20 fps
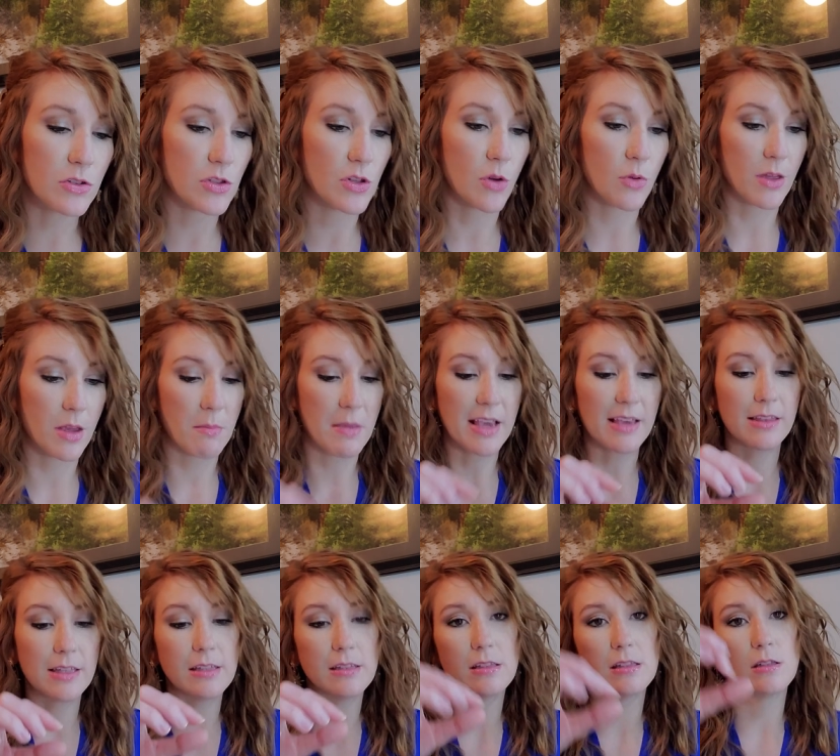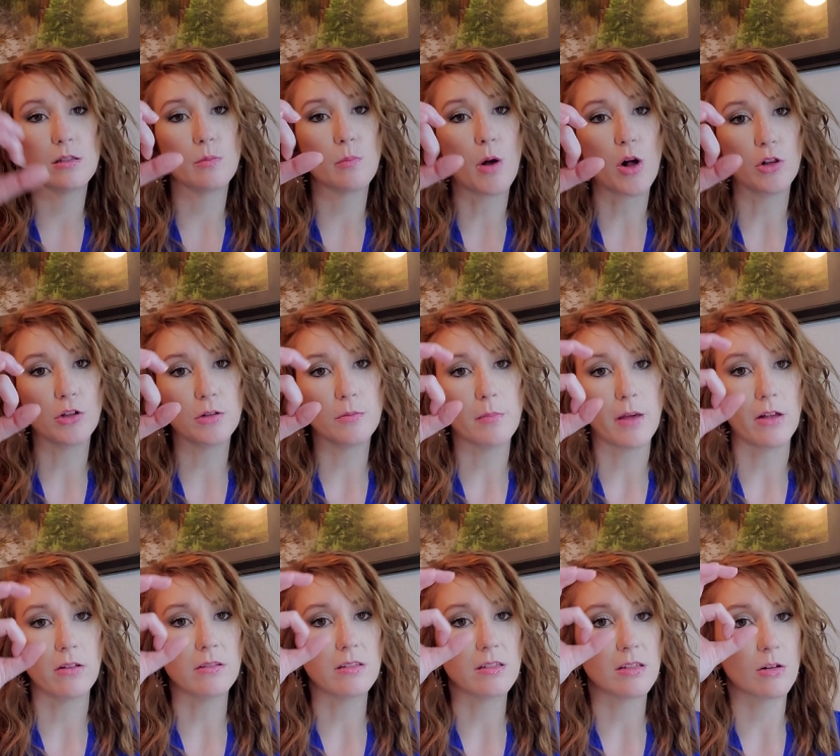So they make these smaller
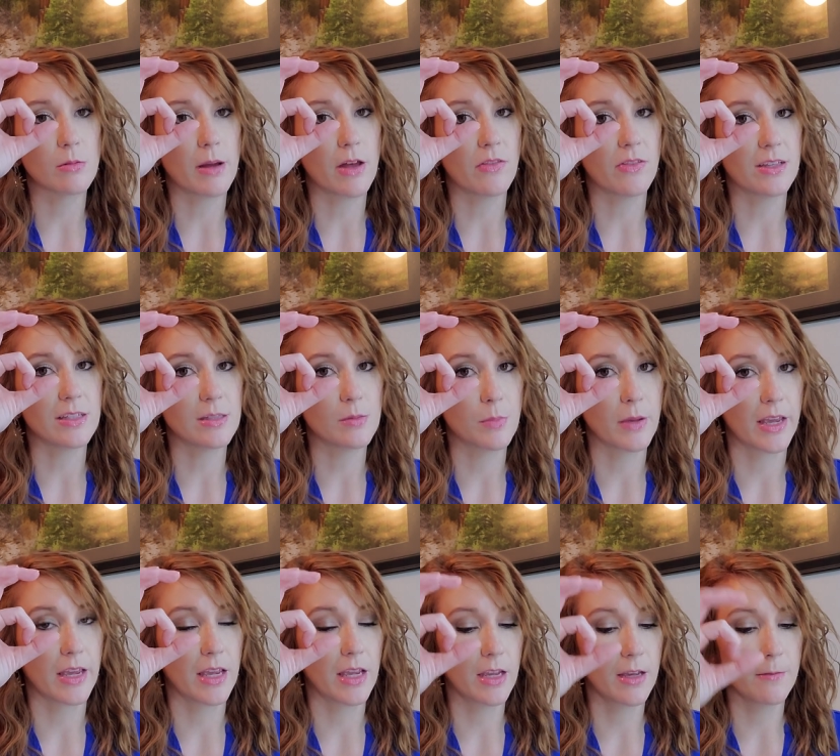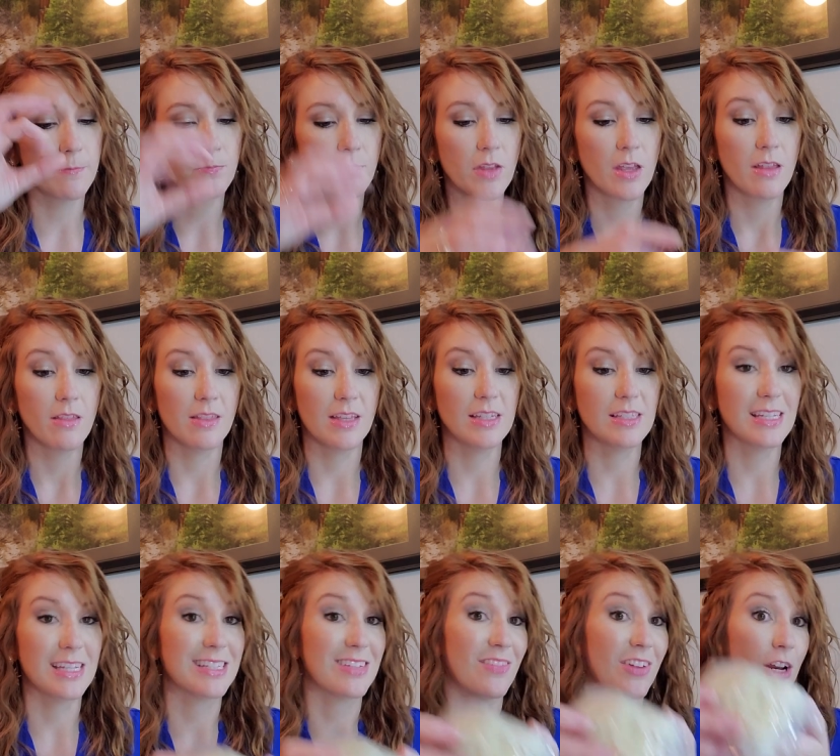melts that are about this big. This
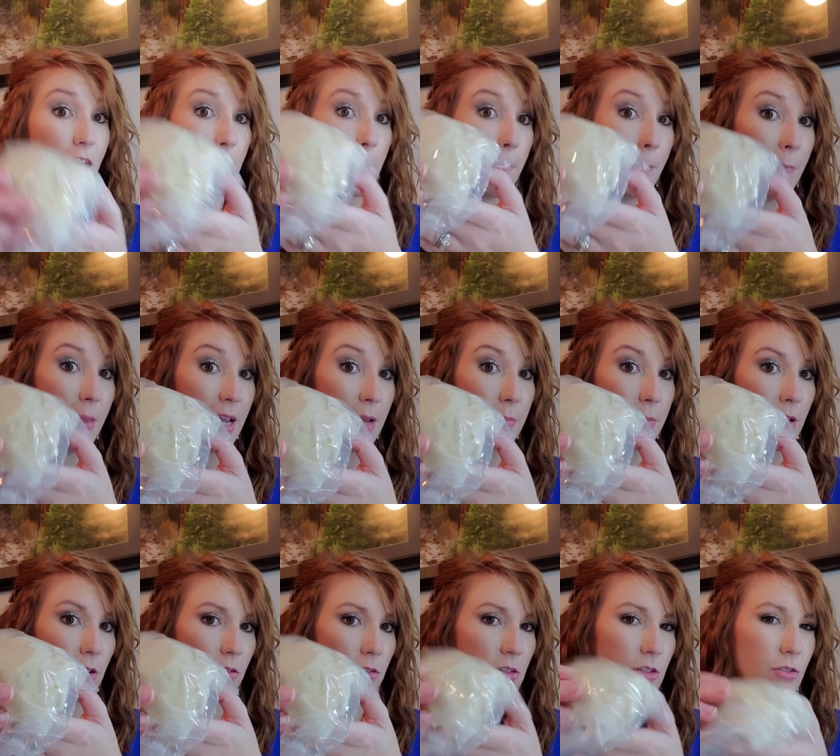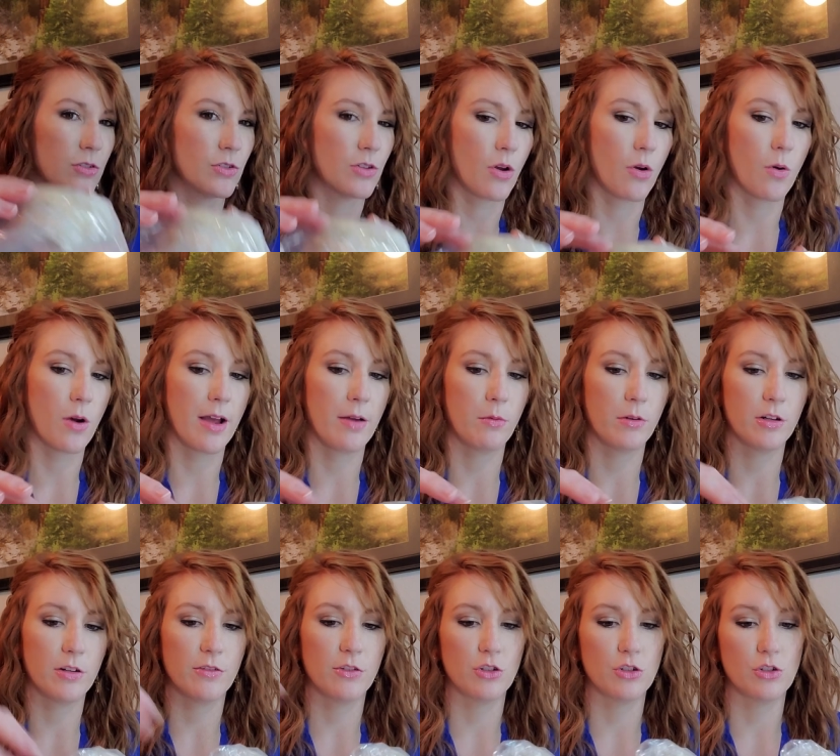is a very big melt, so I
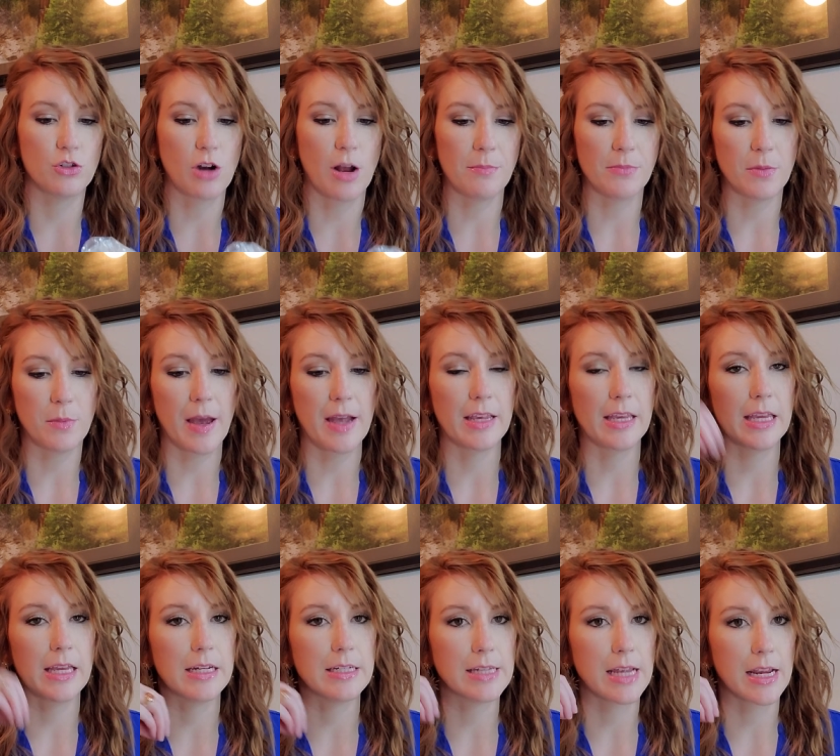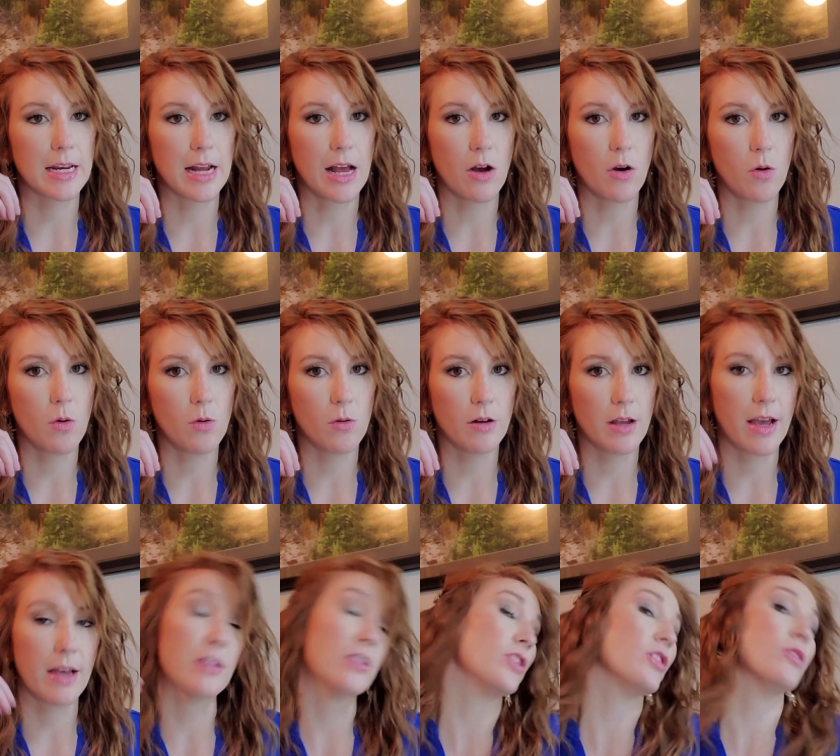wonder if you just drop the baggie and take it out
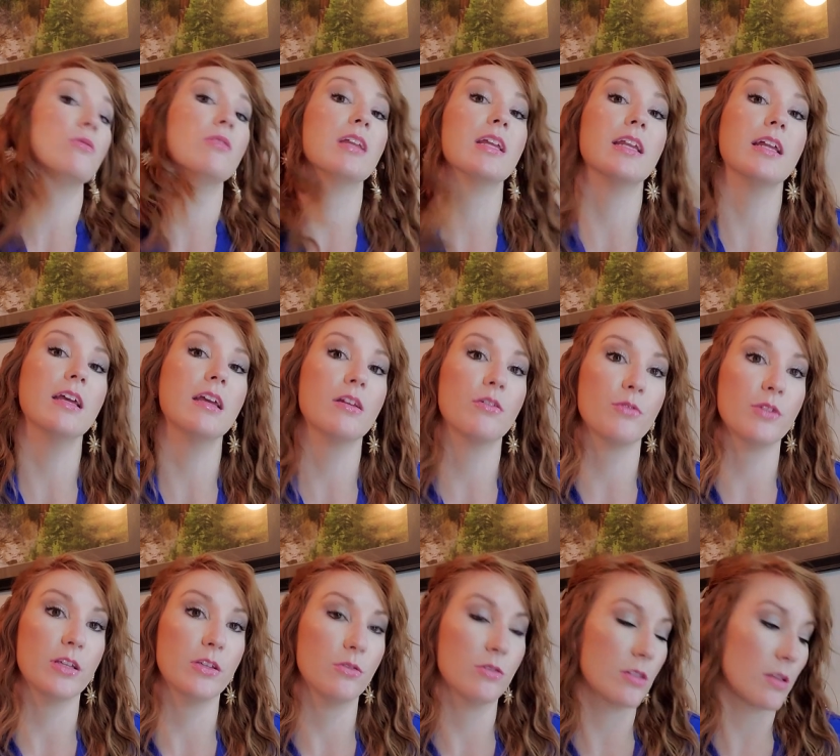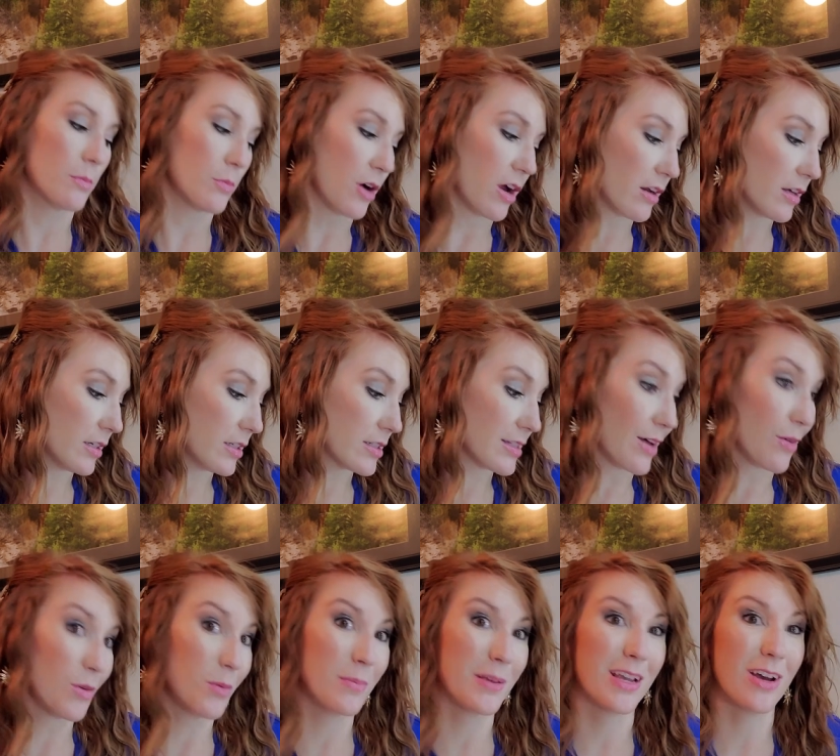as you need it and reuse the product.
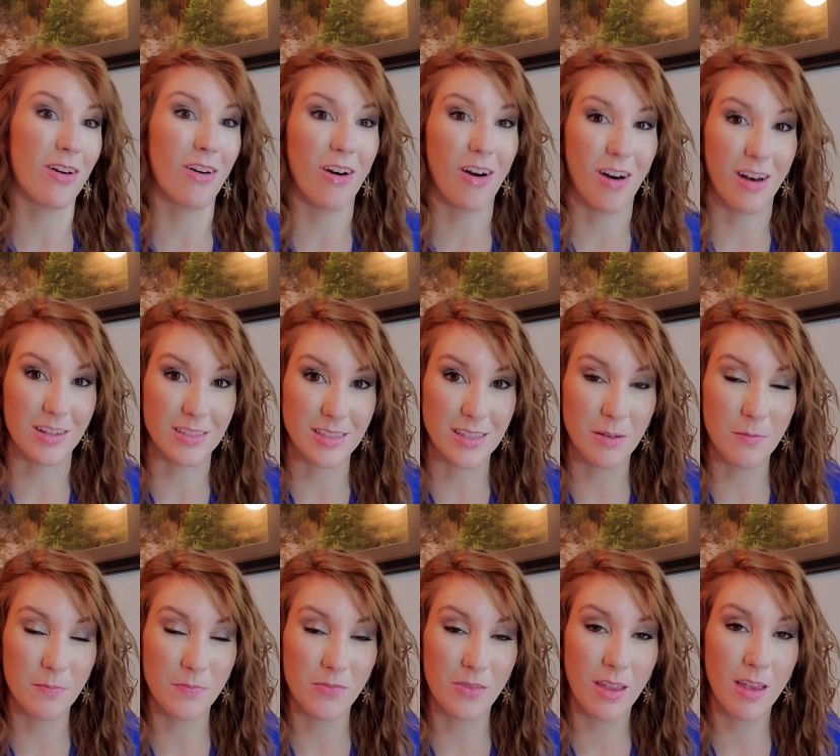That would be awesome.